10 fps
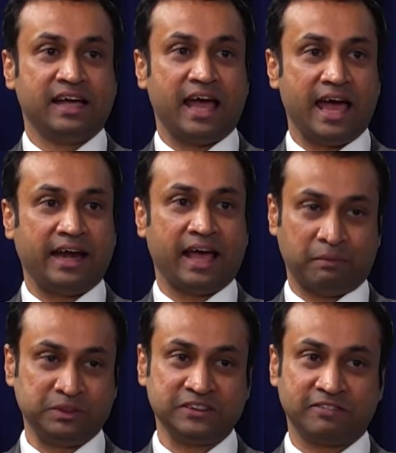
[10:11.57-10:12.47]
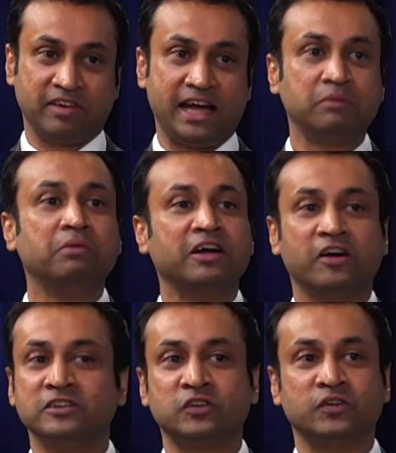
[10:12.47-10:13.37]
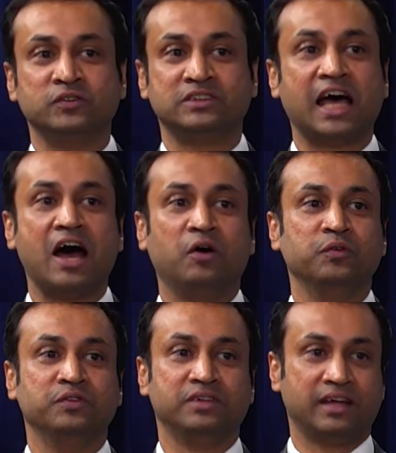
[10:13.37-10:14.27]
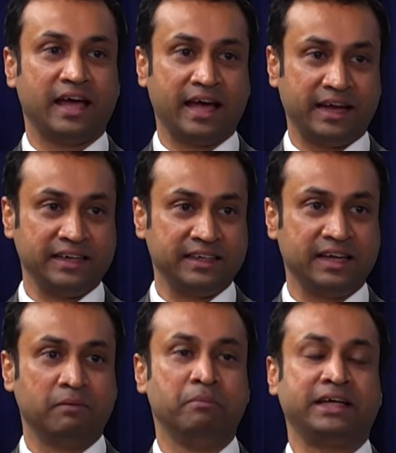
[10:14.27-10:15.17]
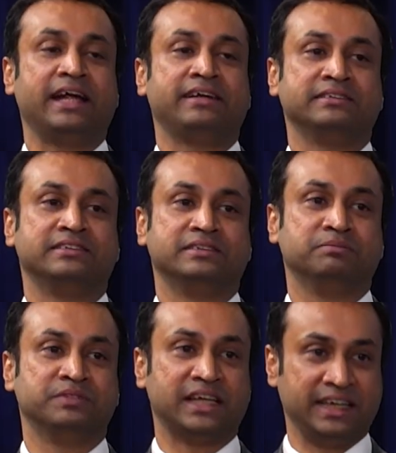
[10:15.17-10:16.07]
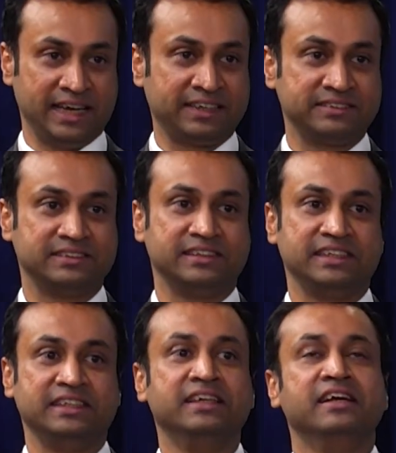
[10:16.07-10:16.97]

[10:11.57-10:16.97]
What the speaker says: and absence of light, but also sound and magnetism and electricity.